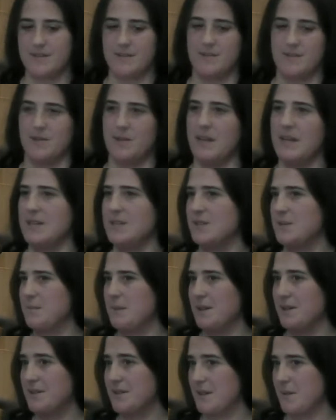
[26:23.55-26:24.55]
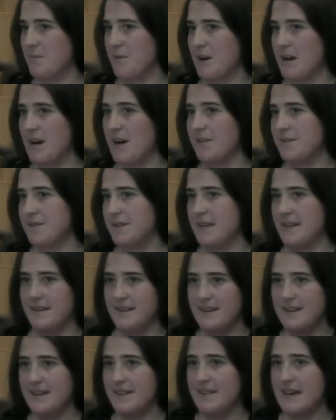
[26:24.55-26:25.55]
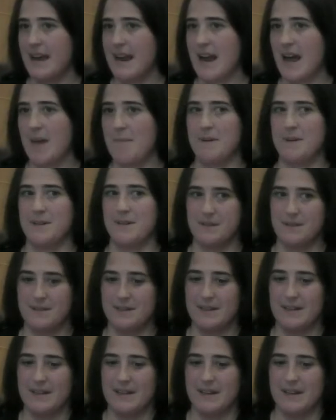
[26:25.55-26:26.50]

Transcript: so they just build somewhere else. And that happens,